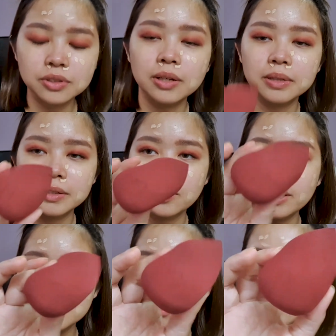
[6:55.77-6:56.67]
So I'm just
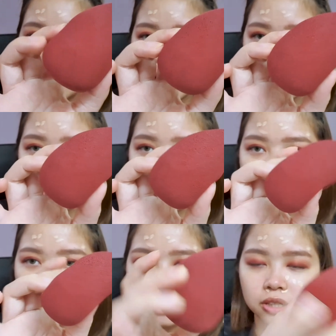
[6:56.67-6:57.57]
going into my
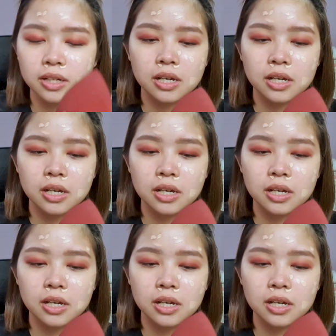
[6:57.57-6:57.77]
sponge.